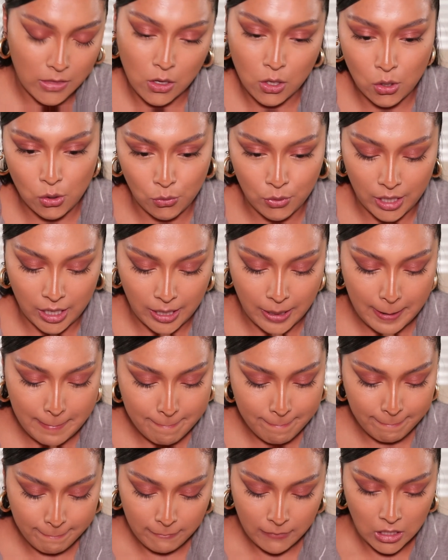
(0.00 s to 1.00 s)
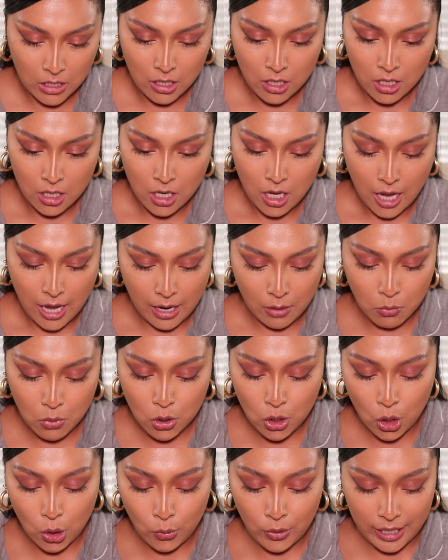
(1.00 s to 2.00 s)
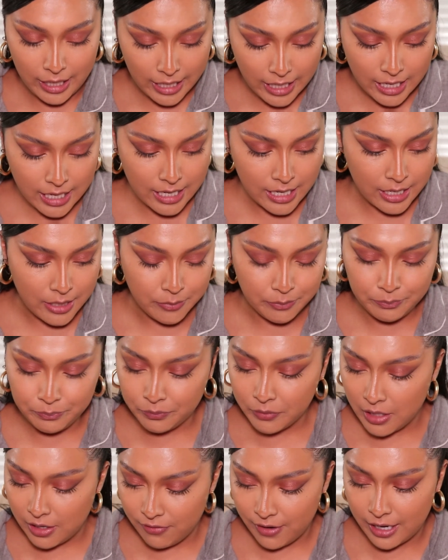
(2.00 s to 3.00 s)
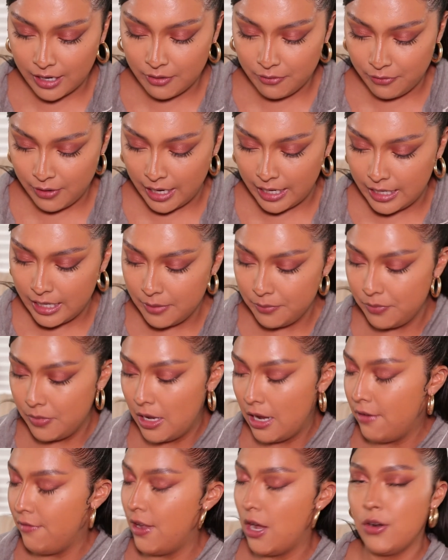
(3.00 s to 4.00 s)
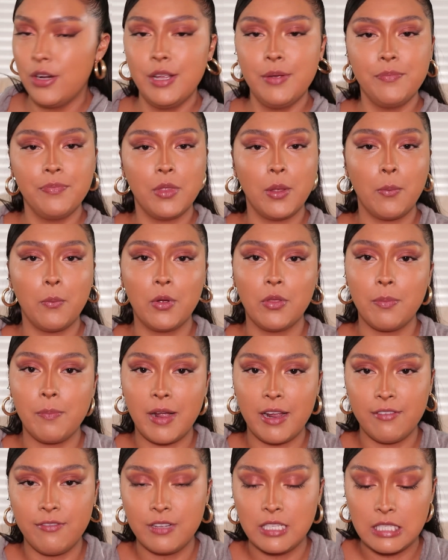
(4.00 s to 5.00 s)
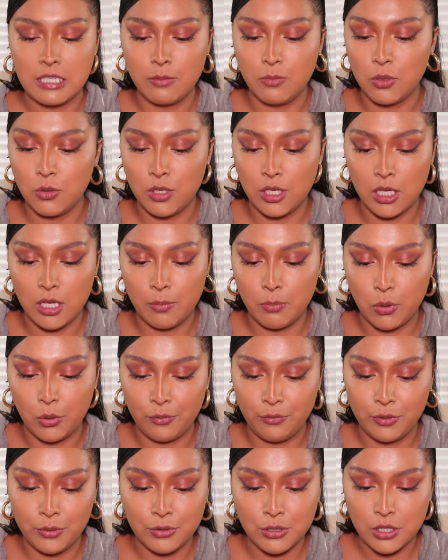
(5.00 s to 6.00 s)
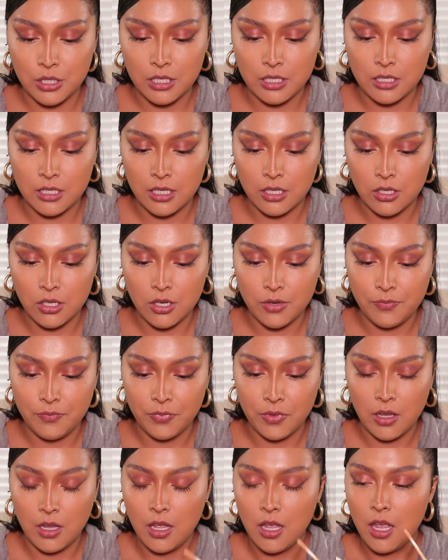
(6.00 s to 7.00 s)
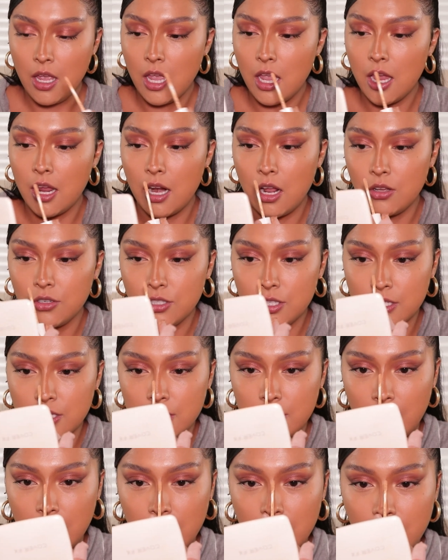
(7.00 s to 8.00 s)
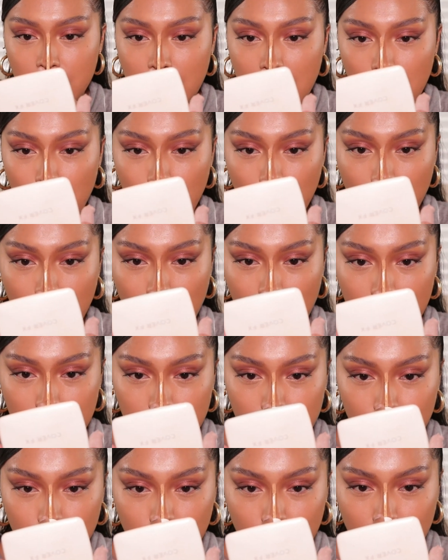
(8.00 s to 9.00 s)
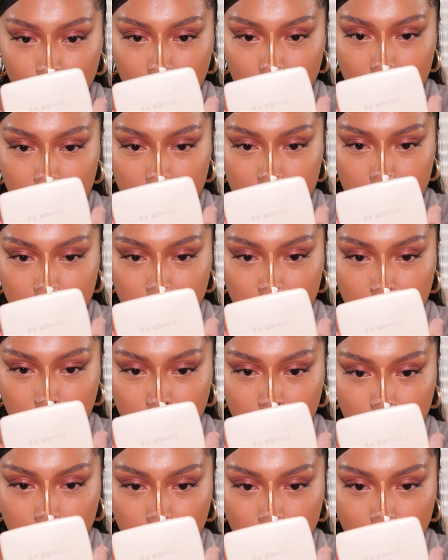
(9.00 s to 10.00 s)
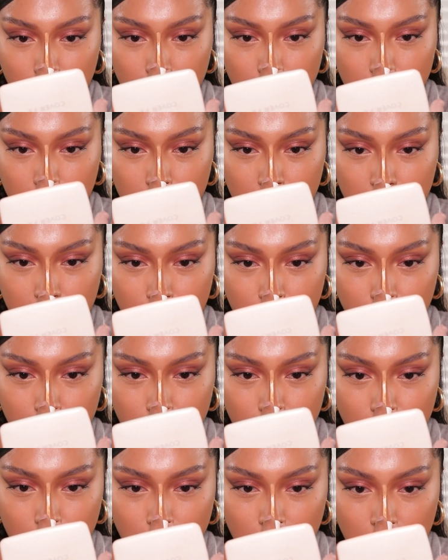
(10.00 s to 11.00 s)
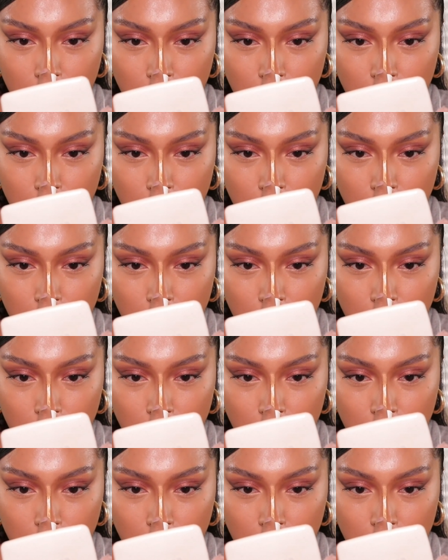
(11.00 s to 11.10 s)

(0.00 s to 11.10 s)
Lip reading: Okay, I will go in, if I can find it, I found it, with my Fenty Beauty Pro Filter Concealer, and I'll just take that wand right in the middle of my nose.